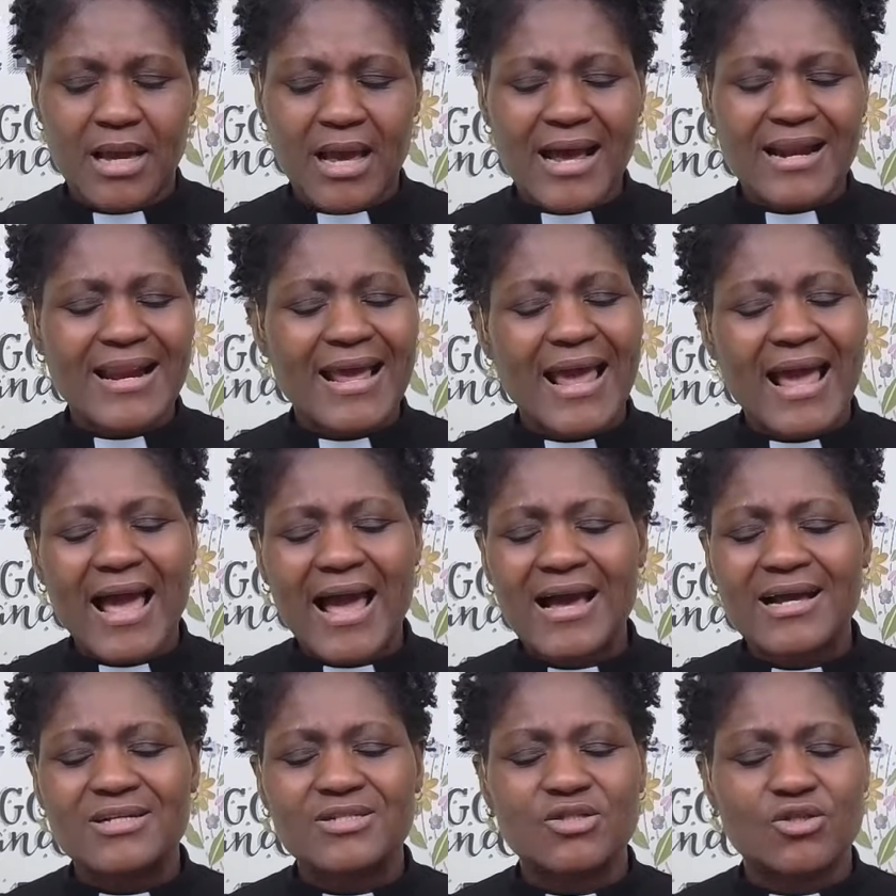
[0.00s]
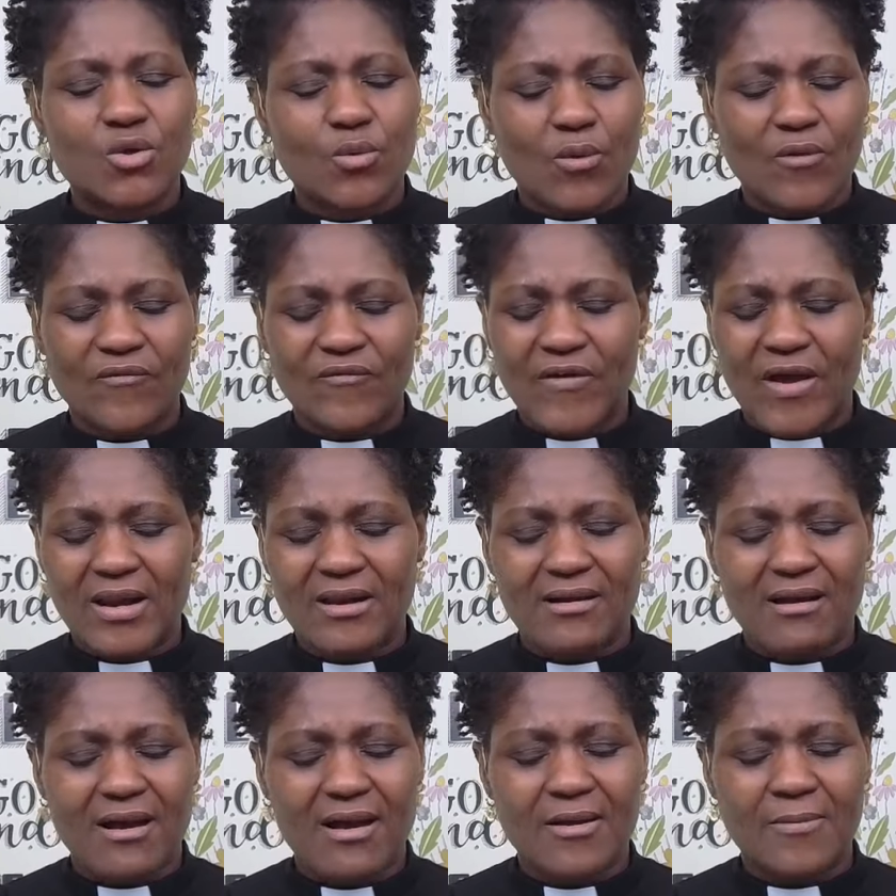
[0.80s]
And I ask you, oh Father
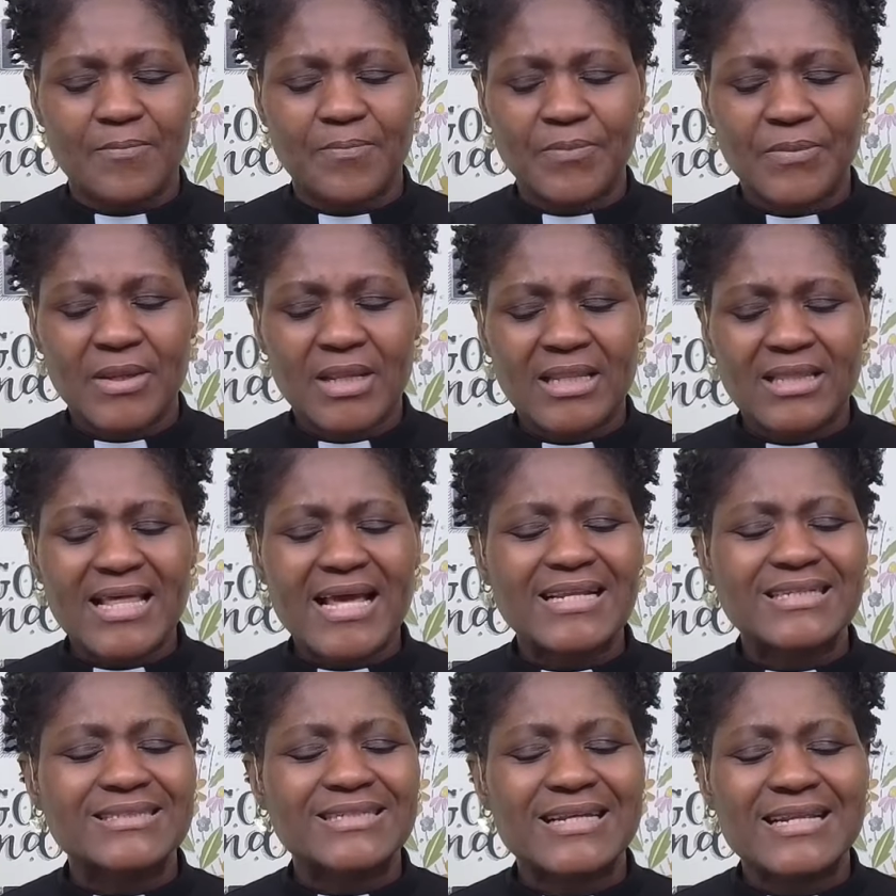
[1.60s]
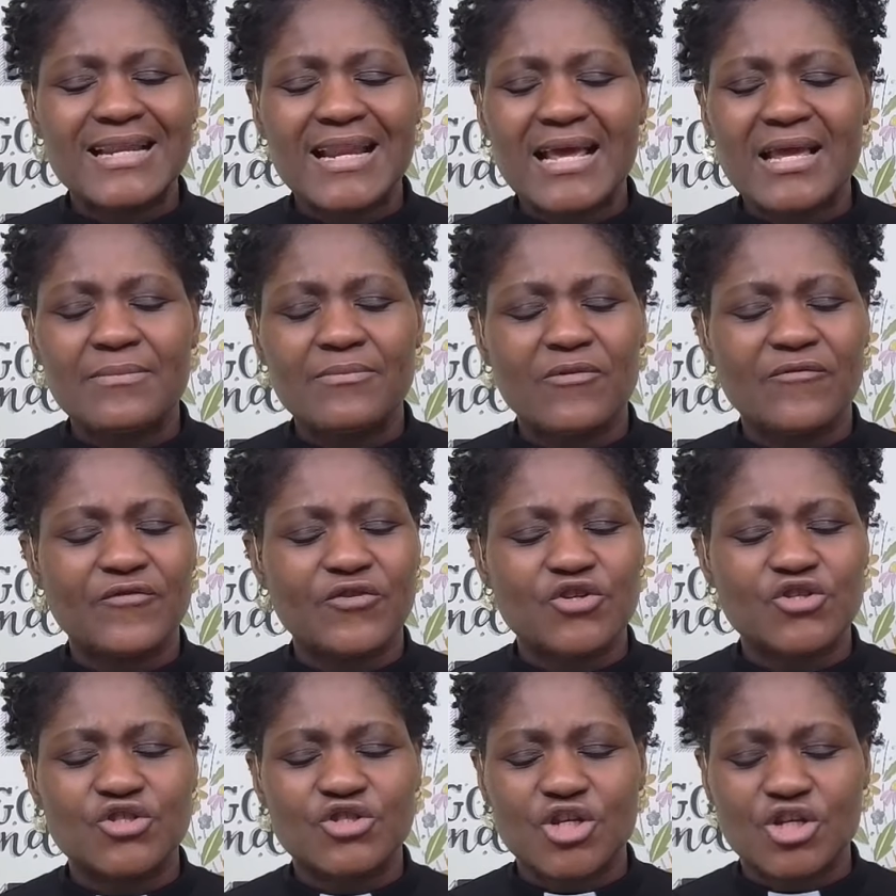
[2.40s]
God, that in the name of
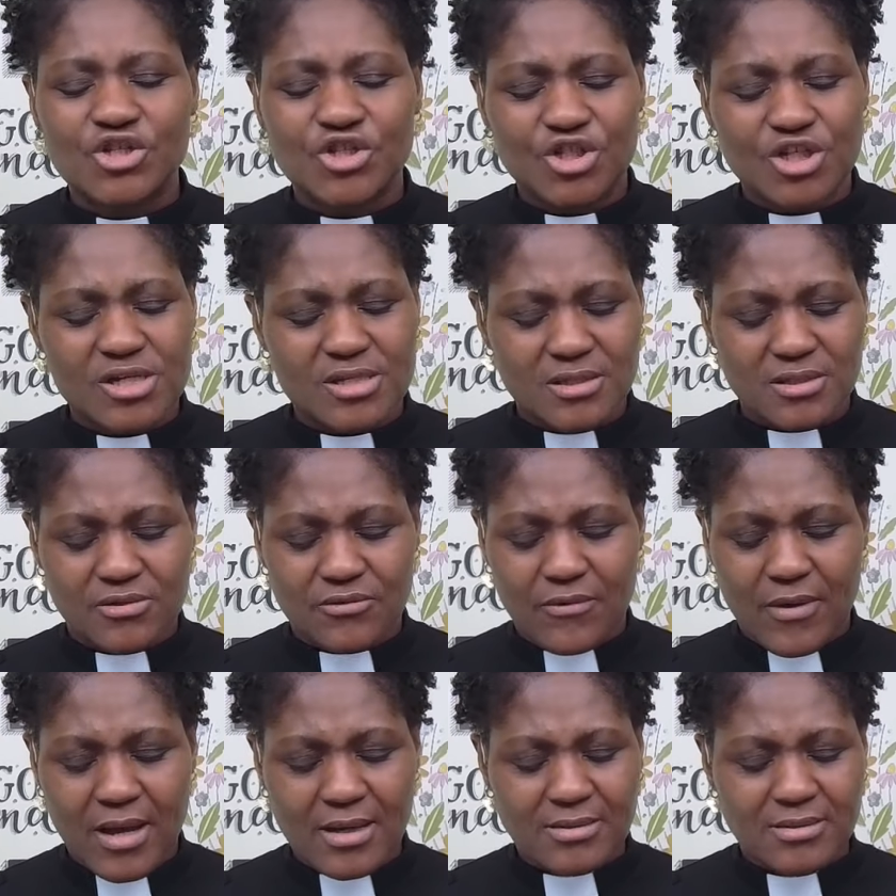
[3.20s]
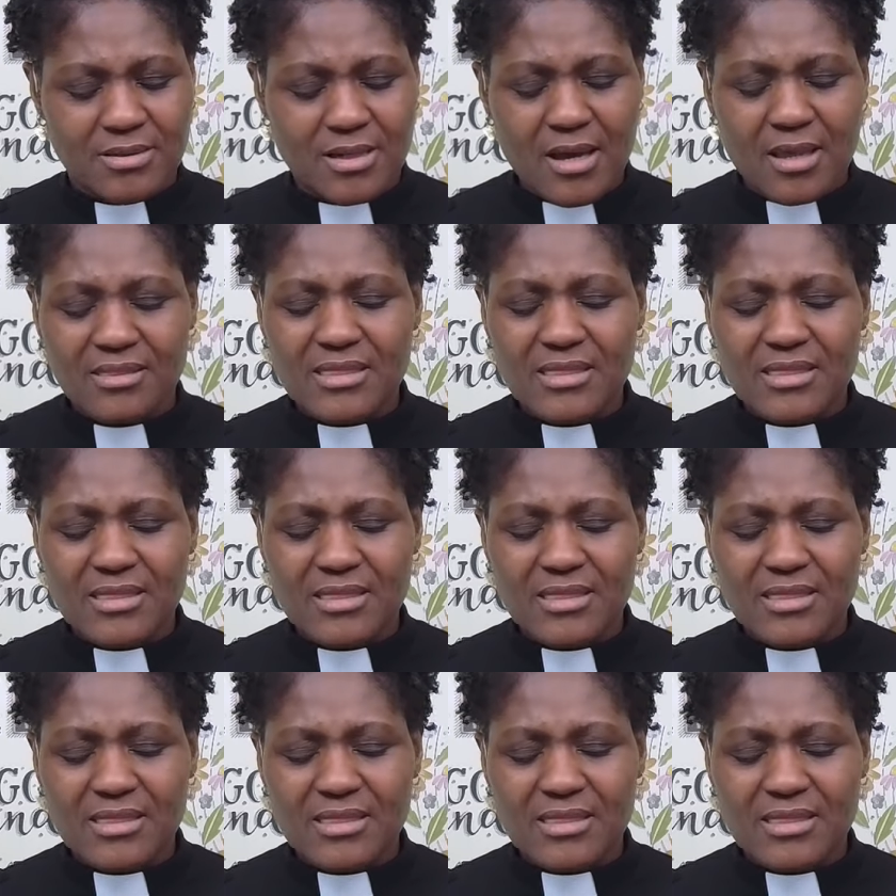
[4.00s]
your Son Jesus Christ,